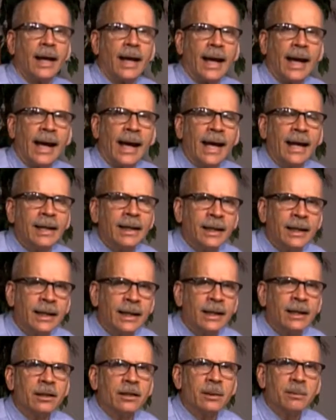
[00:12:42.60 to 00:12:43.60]
and
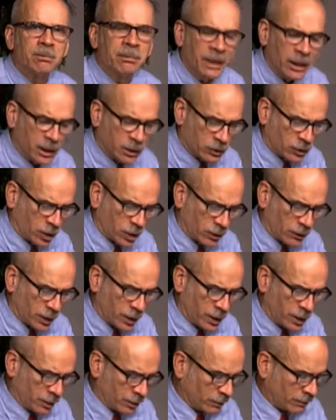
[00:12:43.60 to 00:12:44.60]
in the
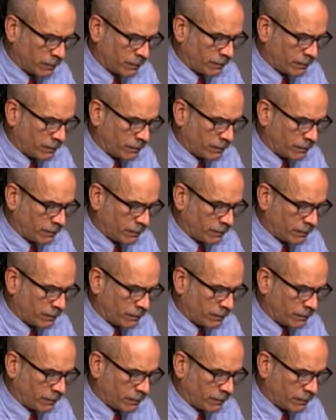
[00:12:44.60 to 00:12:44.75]
military,